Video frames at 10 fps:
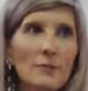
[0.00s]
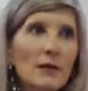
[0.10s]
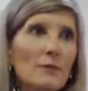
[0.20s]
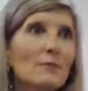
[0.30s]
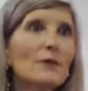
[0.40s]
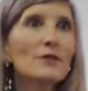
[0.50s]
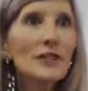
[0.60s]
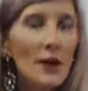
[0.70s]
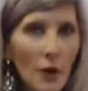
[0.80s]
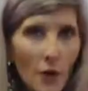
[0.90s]
being one
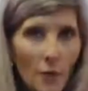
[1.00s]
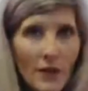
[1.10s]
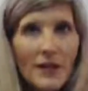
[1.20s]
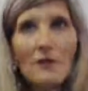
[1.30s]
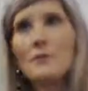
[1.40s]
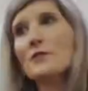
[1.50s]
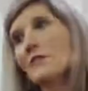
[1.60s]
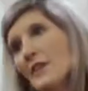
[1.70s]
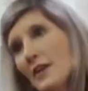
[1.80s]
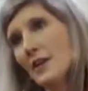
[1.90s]
person at home, another
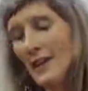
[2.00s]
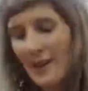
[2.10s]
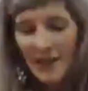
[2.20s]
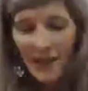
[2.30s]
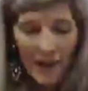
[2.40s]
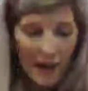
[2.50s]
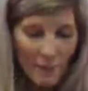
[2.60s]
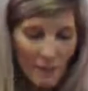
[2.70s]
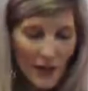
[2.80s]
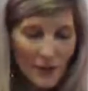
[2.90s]
person here.
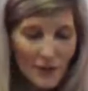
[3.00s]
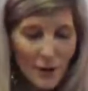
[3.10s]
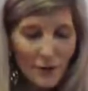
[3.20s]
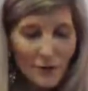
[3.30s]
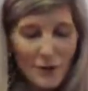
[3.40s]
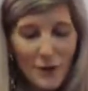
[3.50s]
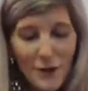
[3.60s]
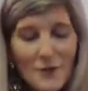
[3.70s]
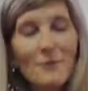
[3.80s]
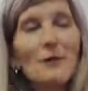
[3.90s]
So she
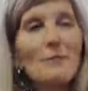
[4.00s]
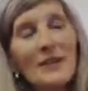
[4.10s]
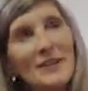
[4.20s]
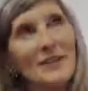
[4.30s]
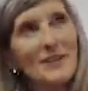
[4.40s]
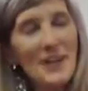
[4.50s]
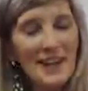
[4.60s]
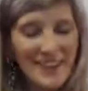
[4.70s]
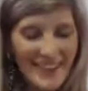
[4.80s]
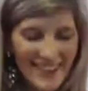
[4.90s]
calls it one butt, two
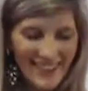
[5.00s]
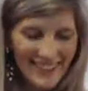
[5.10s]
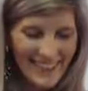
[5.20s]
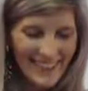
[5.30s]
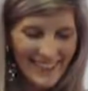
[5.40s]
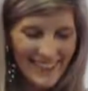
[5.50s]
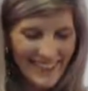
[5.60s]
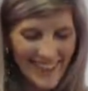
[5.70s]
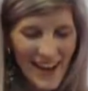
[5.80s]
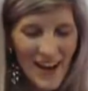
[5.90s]
chairs.
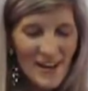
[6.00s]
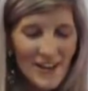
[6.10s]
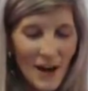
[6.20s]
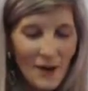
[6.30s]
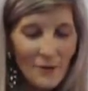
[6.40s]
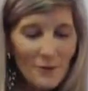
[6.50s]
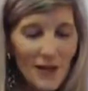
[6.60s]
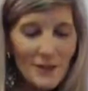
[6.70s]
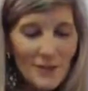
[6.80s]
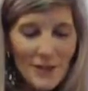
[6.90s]
No
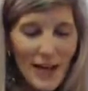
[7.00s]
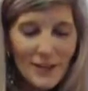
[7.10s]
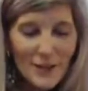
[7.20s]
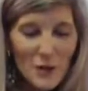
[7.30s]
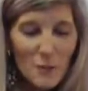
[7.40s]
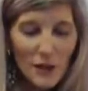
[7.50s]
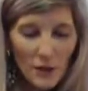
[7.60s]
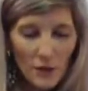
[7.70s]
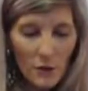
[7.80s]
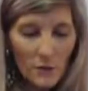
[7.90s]
one rejects you but
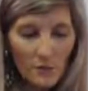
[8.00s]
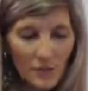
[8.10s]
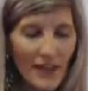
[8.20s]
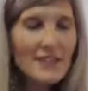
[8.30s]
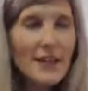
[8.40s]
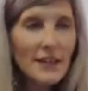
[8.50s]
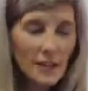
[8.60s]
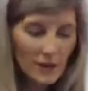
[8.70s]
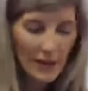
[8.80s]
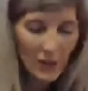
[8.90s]
you, and that's on
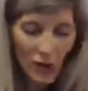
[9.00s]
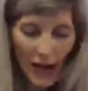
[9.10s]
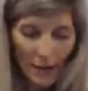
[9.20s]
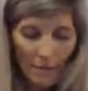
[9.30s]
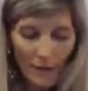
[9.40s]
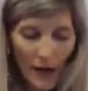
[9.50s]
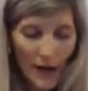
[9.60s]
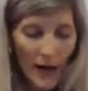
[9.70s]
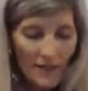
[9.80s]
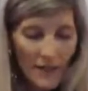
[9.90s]
guilt and shame.
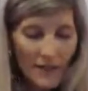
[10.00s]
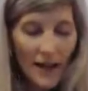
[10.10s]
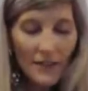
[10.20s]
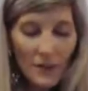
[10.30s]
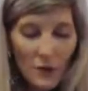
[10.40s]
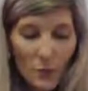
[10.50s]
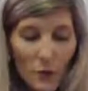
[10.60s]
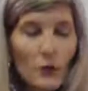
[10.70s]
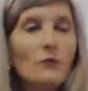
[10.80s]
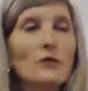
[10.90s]
And then nothing to
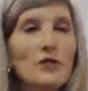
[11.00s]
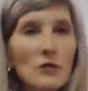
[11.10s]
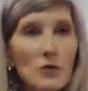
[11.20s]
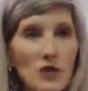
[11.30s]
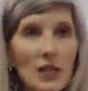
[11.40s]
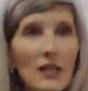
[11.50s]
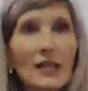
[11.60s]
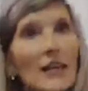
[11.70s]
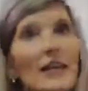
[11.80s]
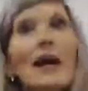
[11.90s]
prove, which is
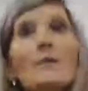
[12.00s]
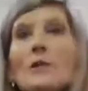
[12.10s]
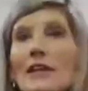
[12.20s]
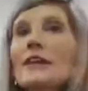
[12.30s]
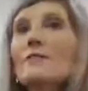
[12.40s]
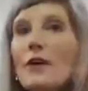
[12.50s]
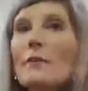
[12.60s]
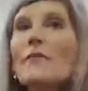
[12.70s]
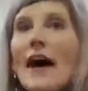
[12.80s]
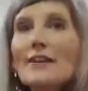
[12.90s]
rigidity. And I'm reading
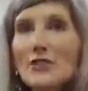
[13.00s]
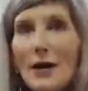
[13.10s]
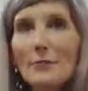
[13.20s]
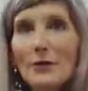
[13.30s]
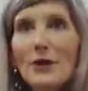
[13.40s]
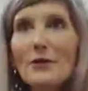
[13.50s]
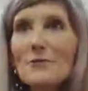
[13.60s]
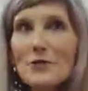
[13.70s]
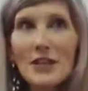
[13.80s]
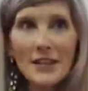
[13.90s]
from that chapter on
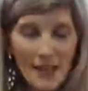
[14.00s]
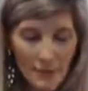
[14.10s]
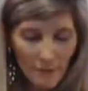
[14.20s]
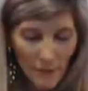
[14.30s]
rigidity.